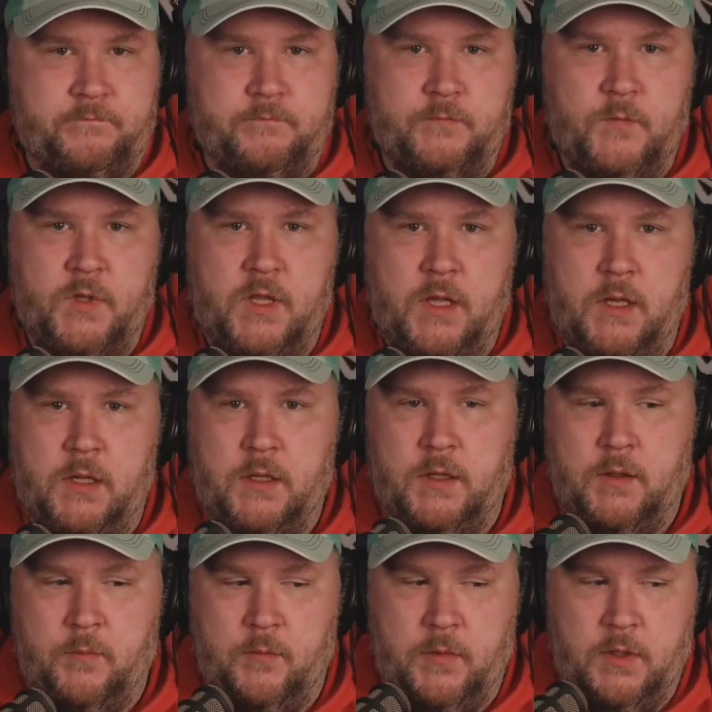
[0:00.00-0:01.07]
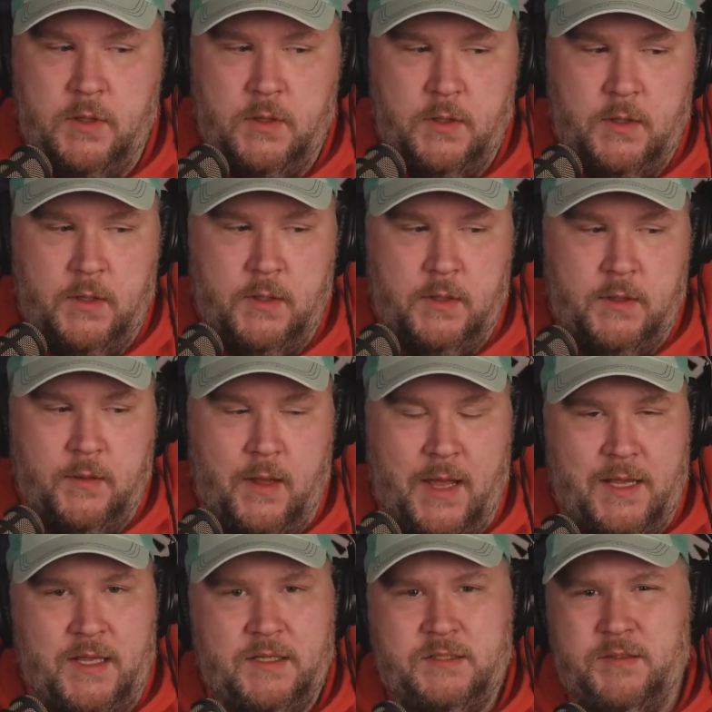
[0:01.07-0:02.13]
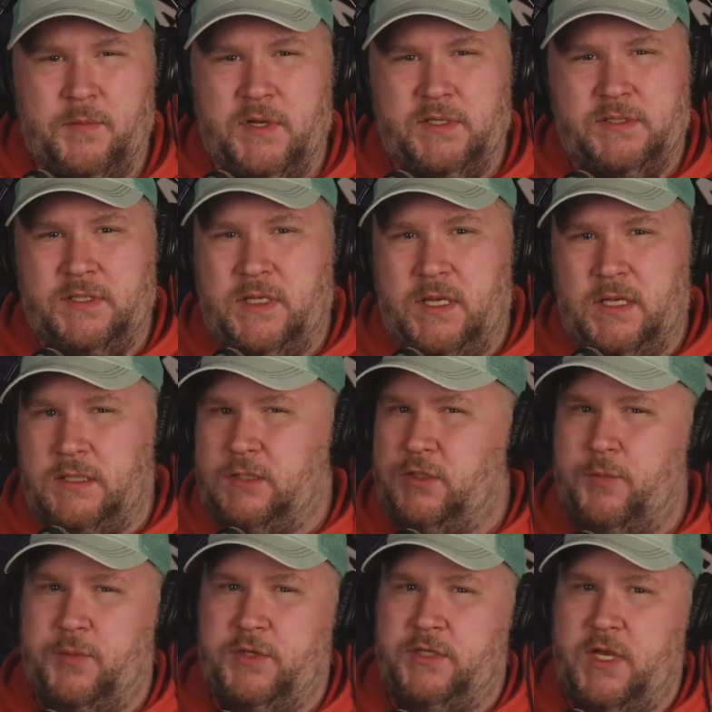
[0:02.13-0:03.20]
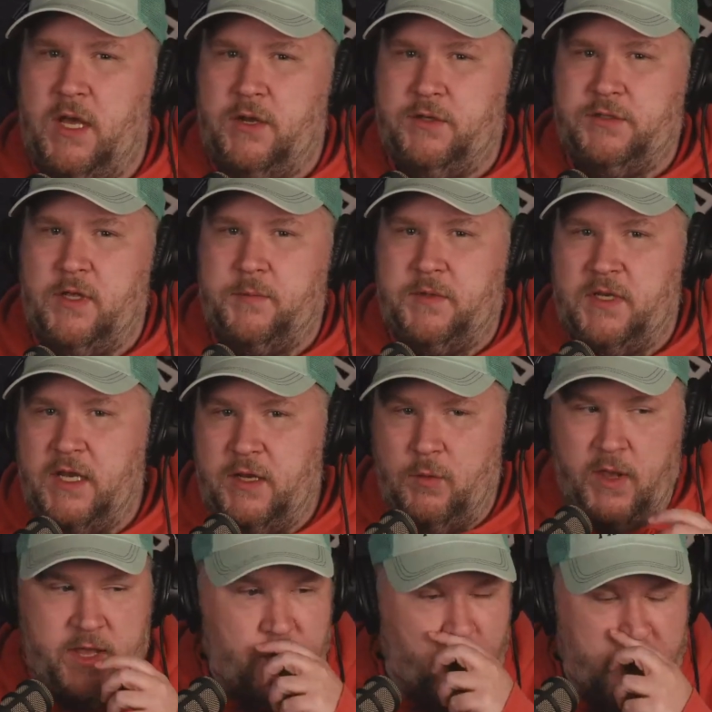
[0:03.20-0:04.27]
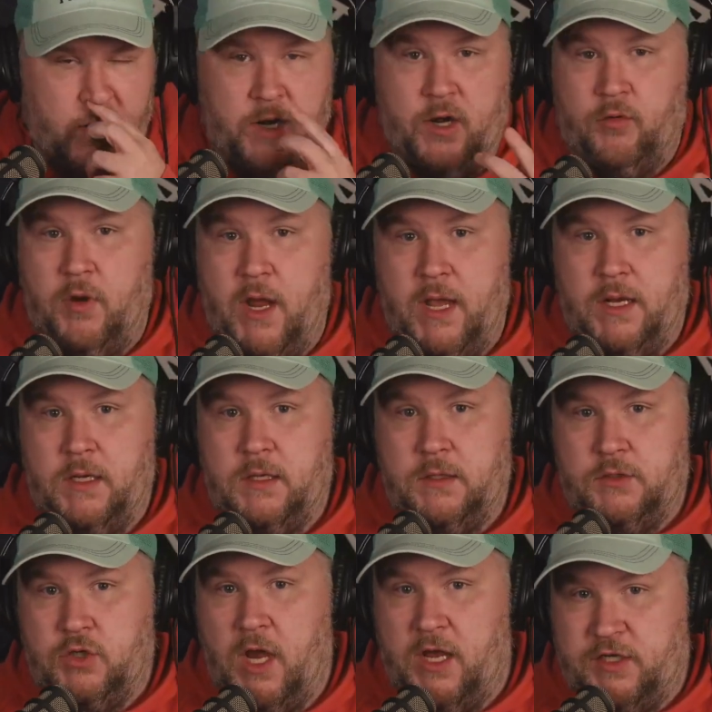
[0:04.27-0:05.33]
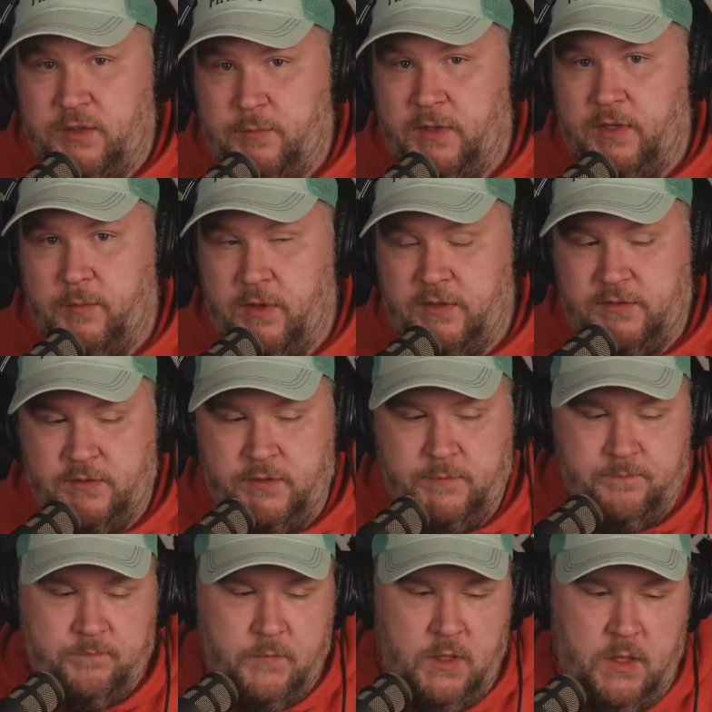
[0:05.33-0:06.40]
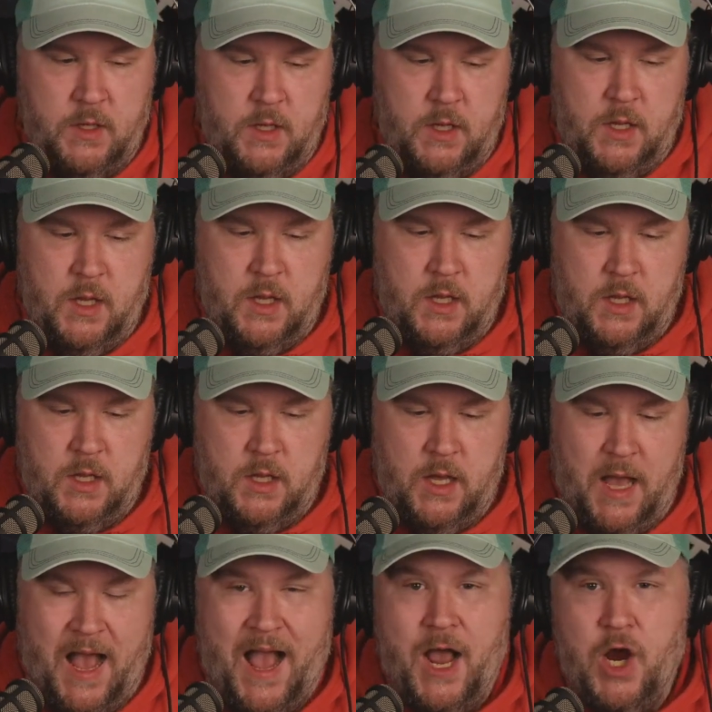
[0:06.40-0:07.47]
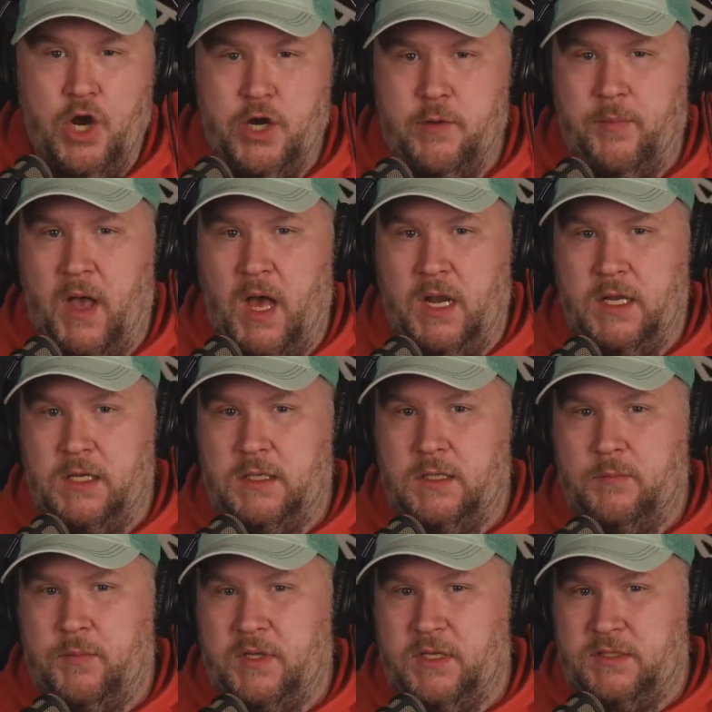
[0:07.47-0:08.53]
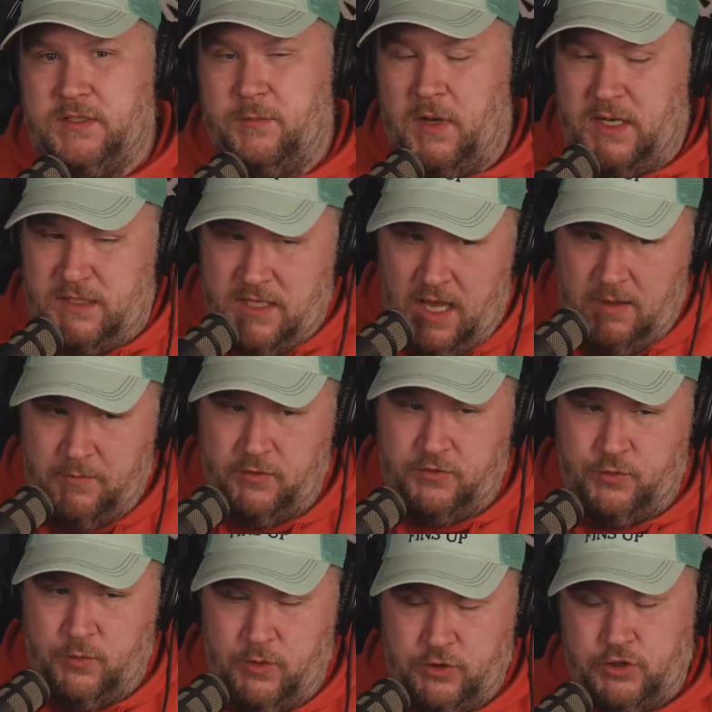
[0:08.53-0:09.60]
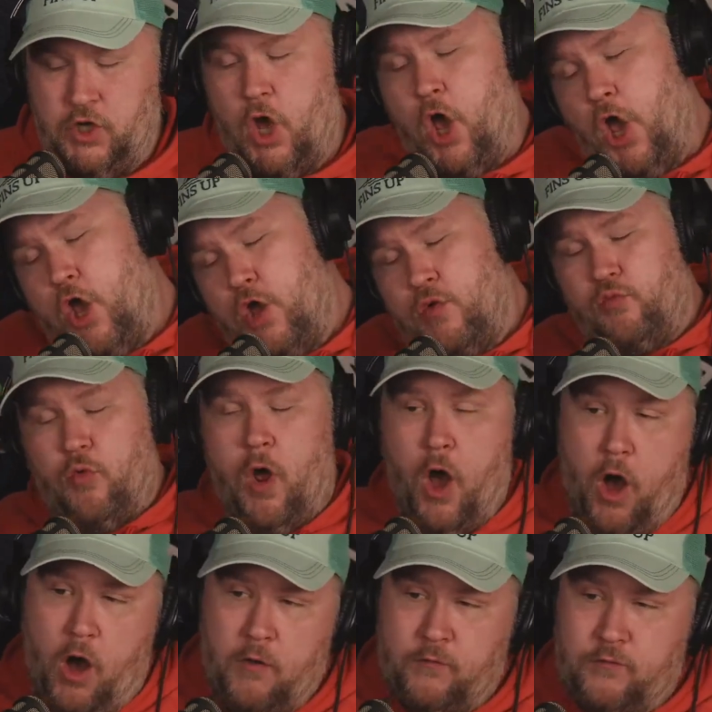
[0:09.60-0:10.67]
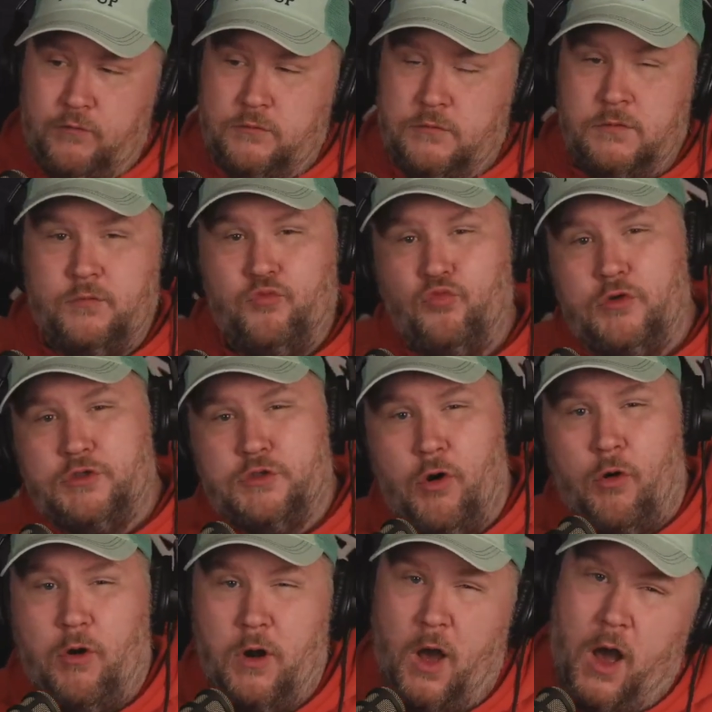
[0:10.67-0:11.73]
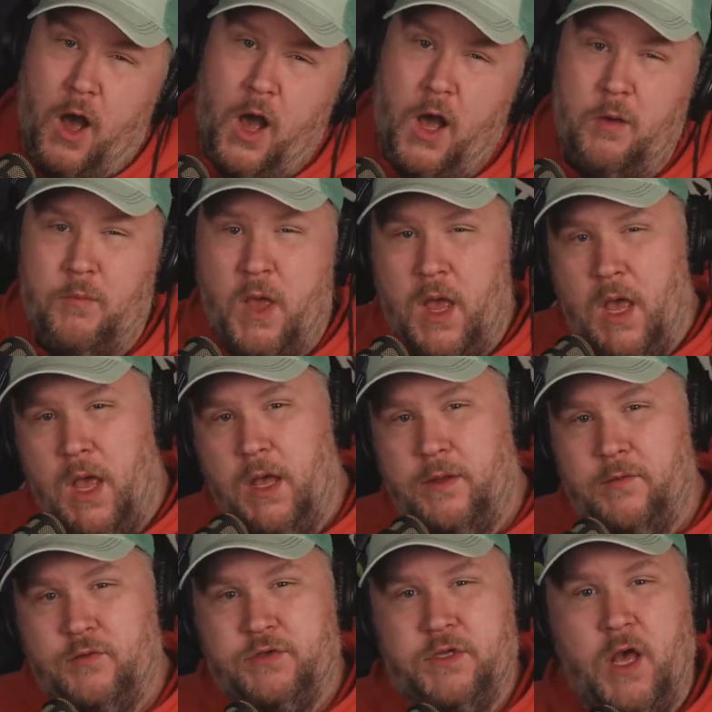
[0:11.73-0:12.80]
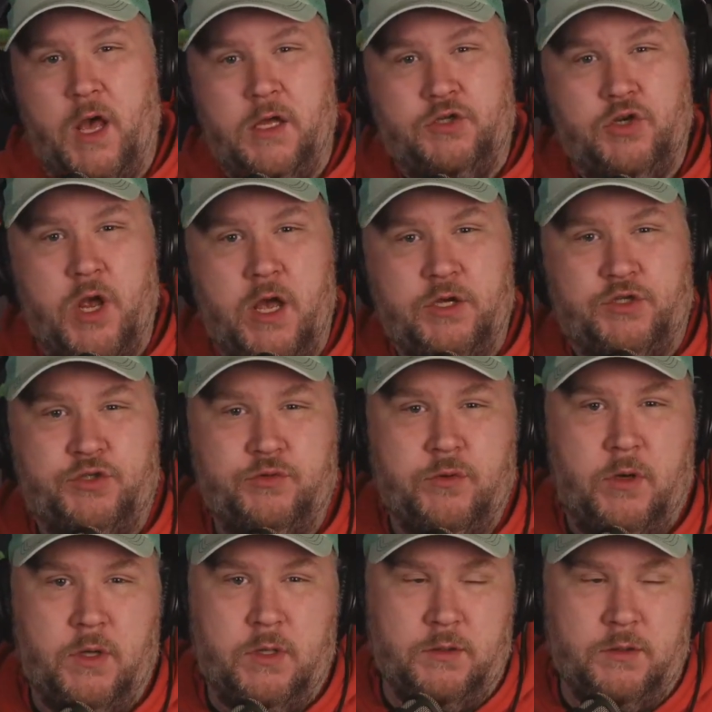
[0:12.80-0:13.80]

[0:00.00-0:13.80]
um, I guess somebody sent in a super chat or something. Anyway, he went on a rant, trashing me basically. Uh, I heard about it because somebody tagged me on Twitter and said, "Hey, Ralph, what's going on, man? This guy trashed you on.